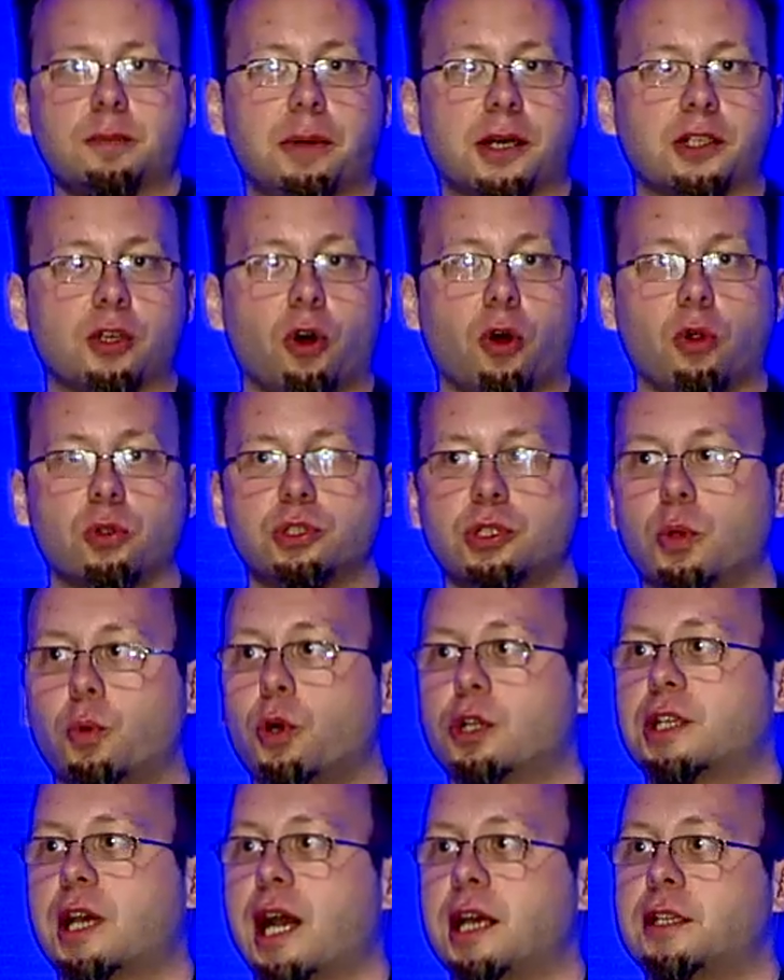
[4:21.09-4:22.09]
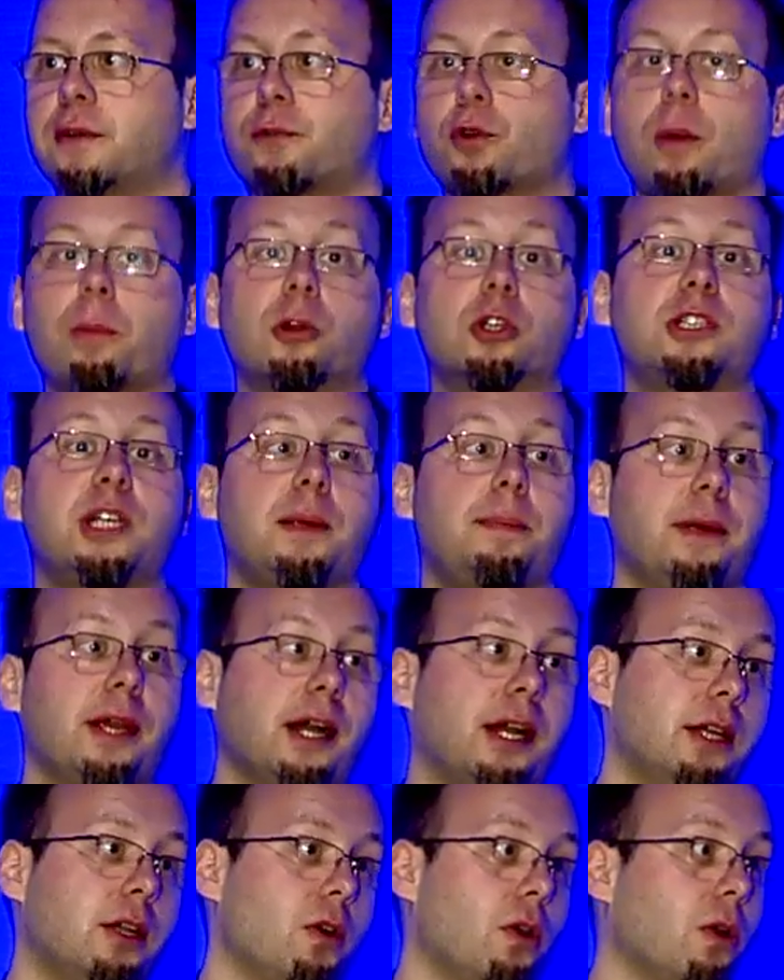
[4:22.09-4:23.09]
but also what kind of Roblox
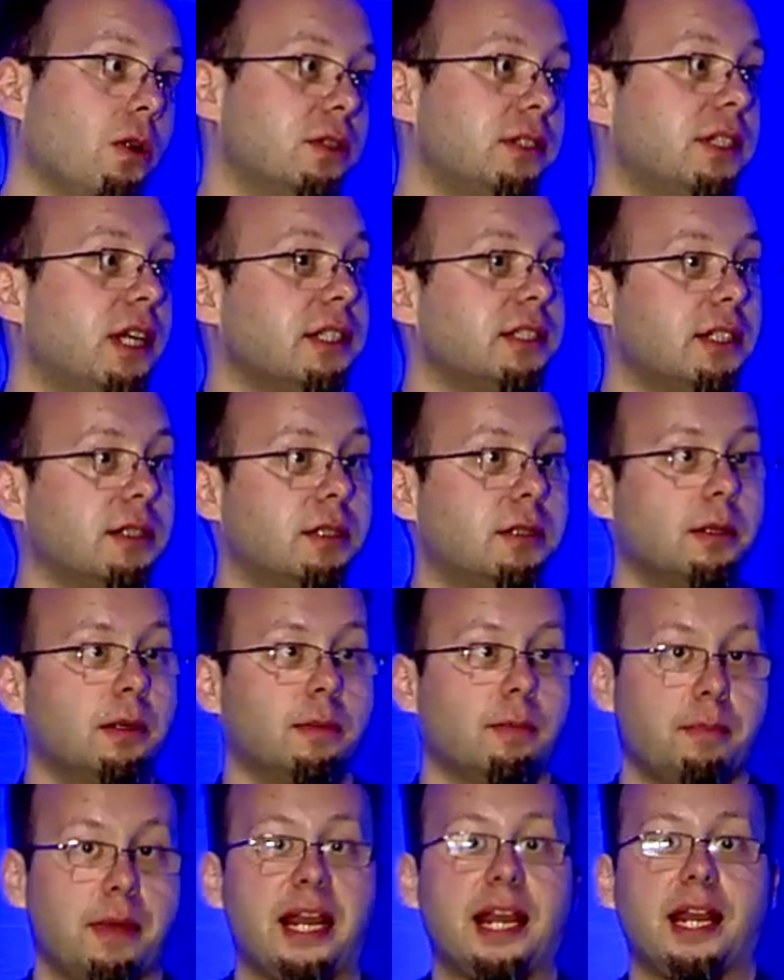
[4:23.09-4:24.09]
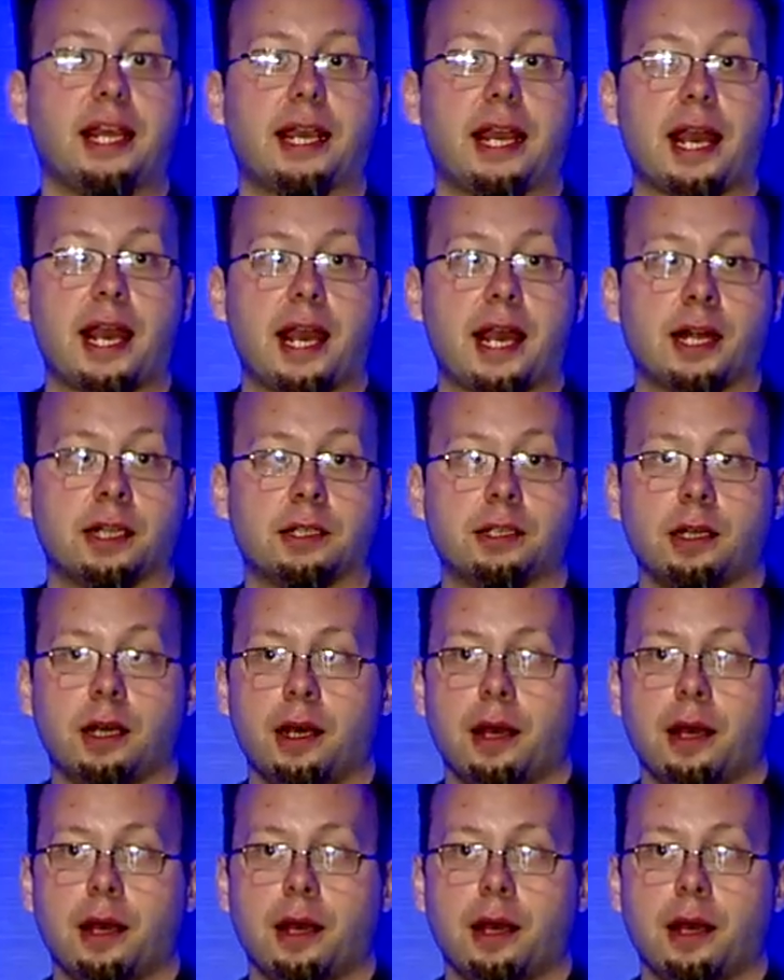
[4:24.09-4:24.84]
API calls does it make, and